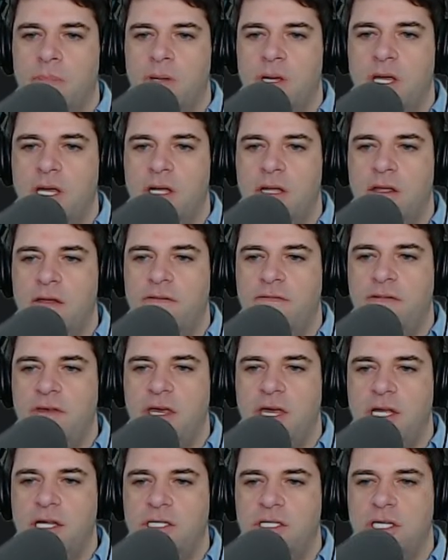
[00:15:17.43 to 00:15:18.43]
A
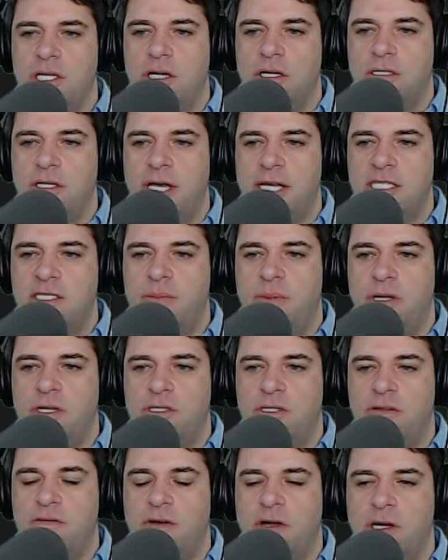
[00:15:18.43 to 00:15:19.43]
VHDL test
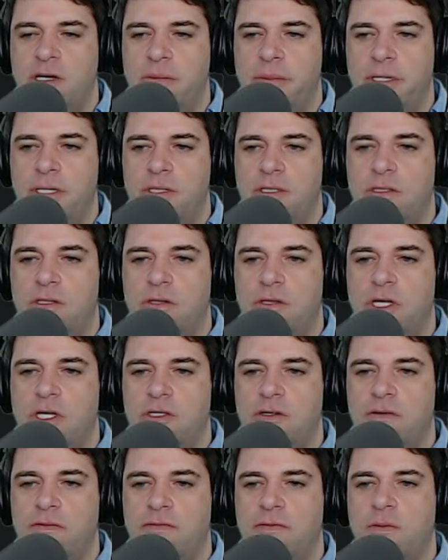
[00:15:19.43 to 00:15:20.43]
bench environment. So these
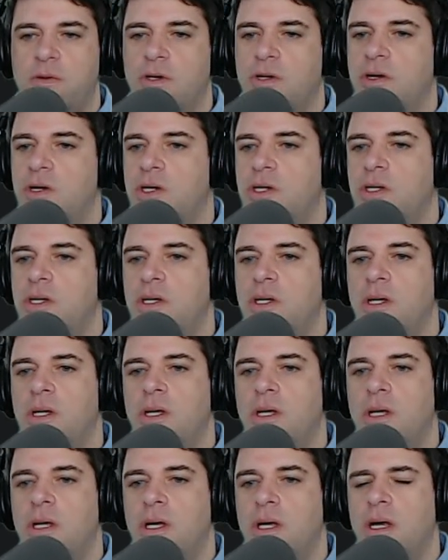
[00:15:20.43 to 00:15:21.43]
are for,
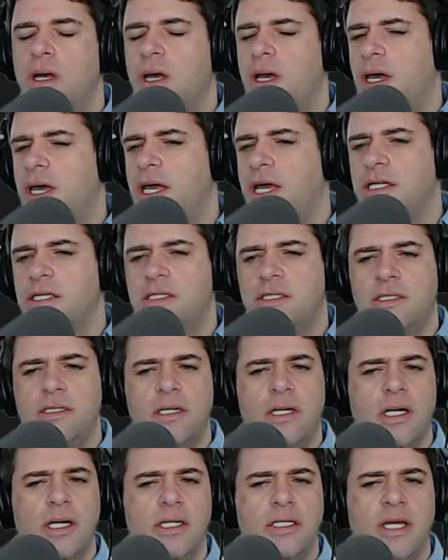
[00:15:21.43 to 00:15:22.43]
I guess,
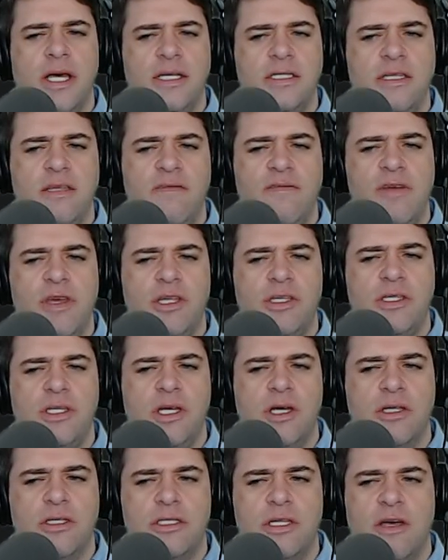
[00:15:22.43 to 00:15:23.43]
testing
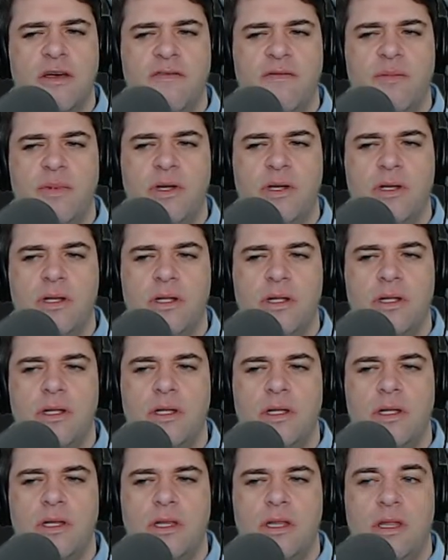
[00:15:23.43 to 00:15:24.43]
VHDL stuff, but
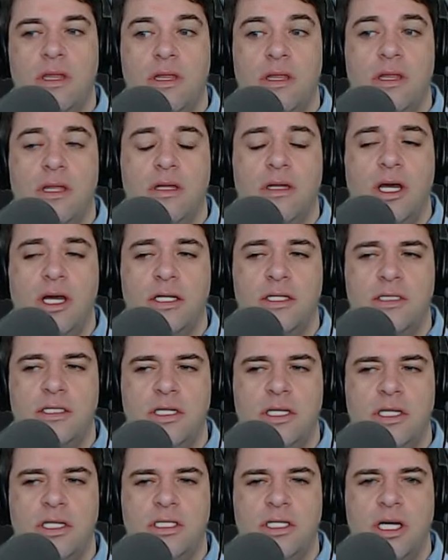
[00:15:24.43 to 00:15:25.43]
they'll not
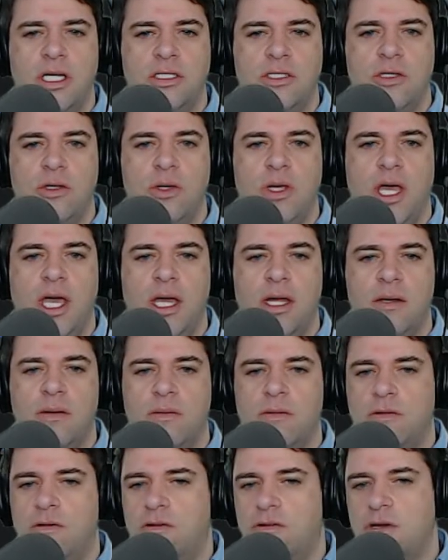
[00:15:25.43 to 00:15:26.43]
synthesize, so you can't
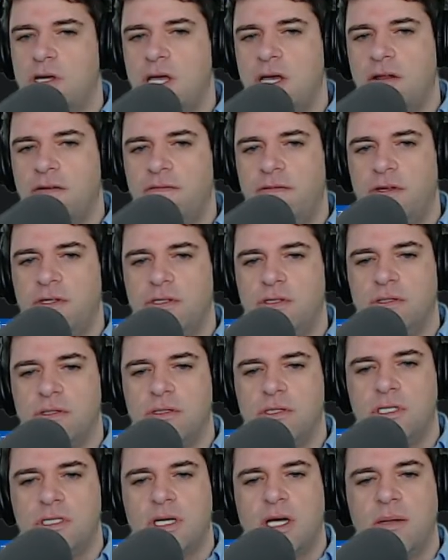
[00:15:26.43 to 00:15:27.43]
create a physical
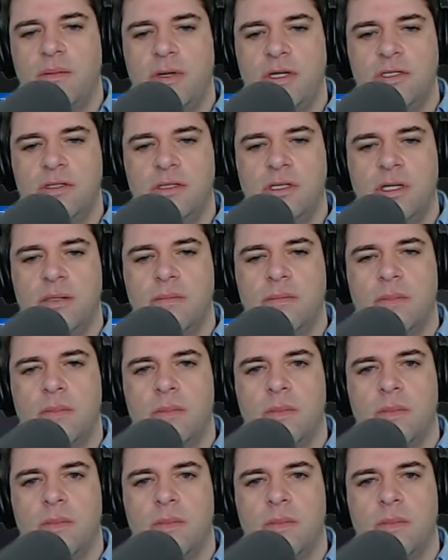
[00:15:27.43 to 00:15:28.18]
design based on them.